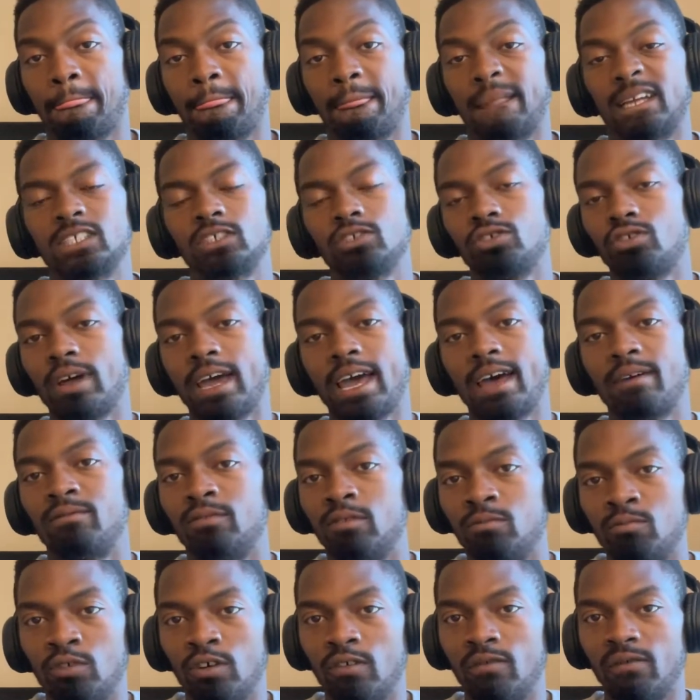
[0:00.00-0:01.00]
She don't have no
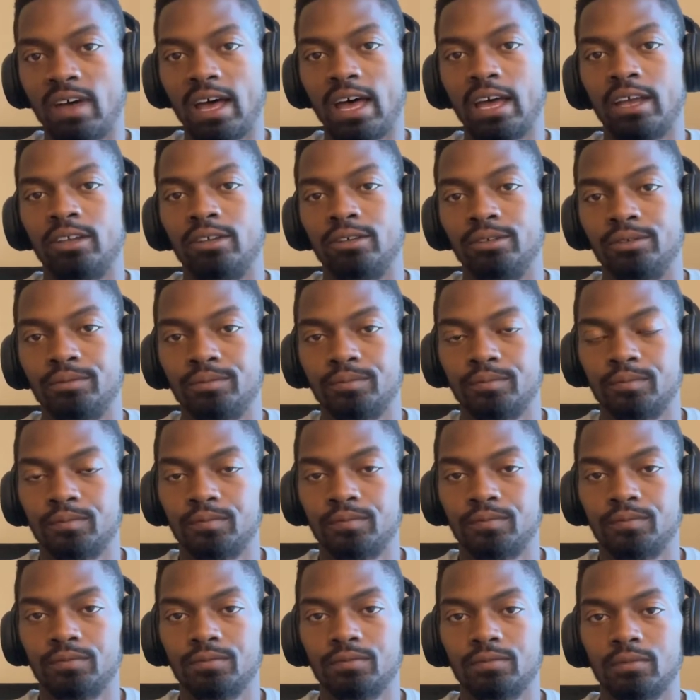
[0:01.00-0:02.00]
more value.
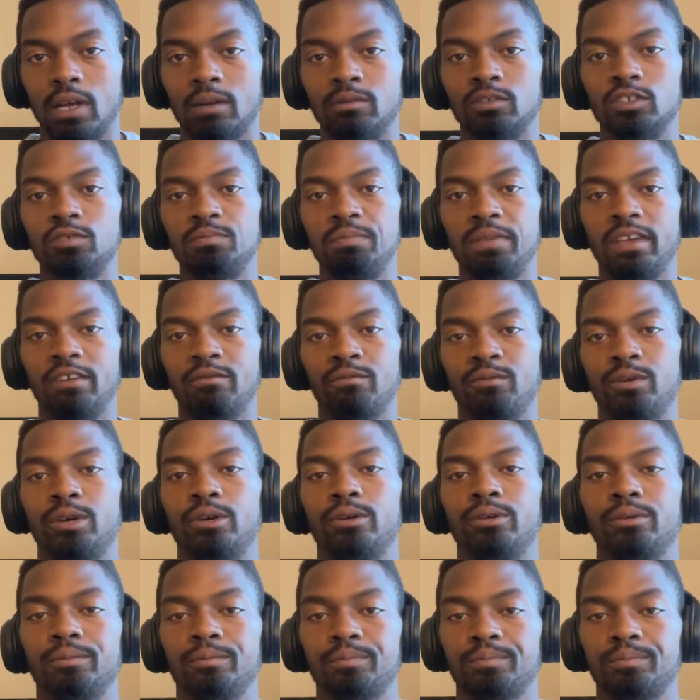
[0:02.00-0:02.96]
I'm just being real.